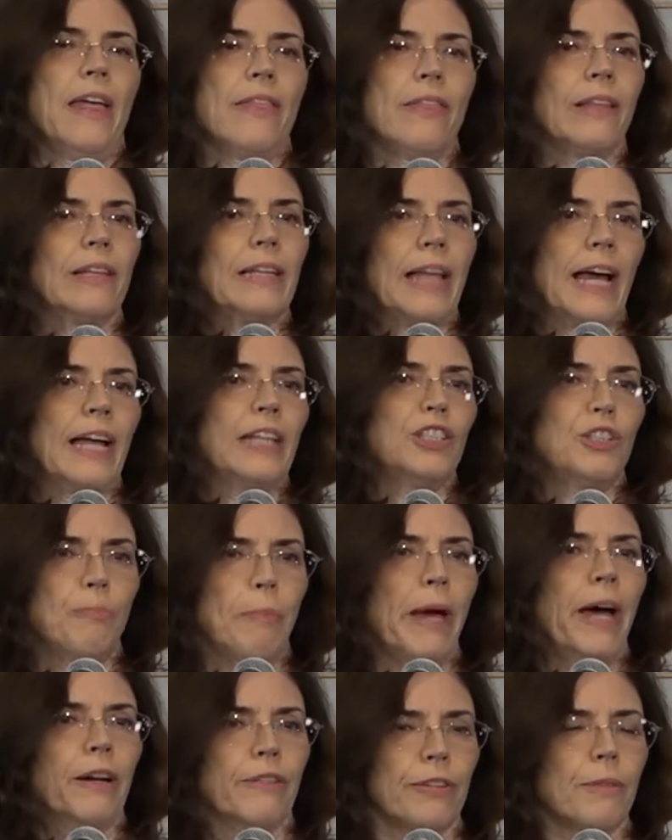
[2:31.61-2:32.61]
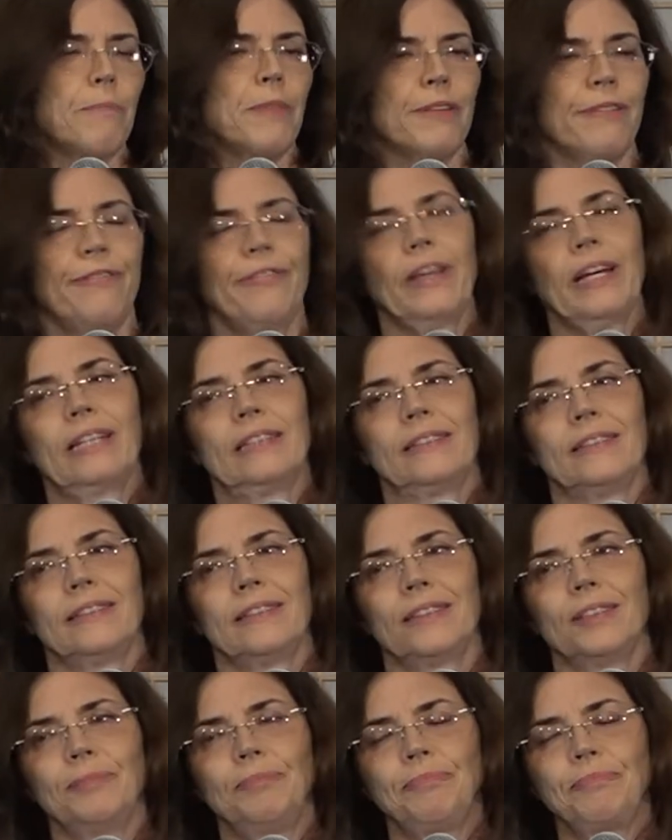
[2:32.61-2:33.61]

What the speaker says: the lands back from the feds.